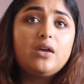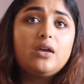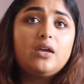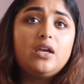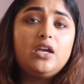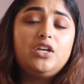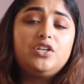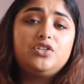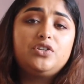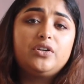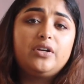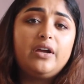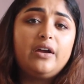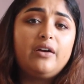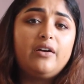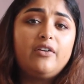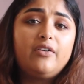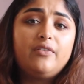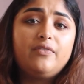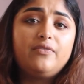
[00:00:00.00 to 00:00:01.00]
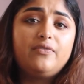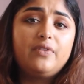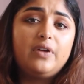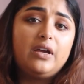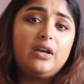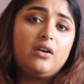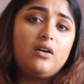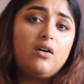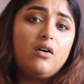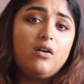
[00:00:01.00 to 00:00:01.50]
He took care of
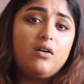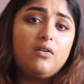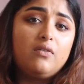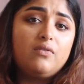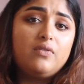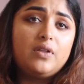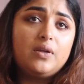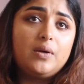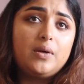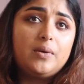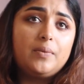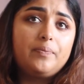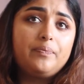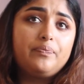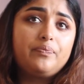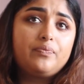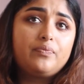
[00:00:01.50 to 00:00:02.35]
like all of the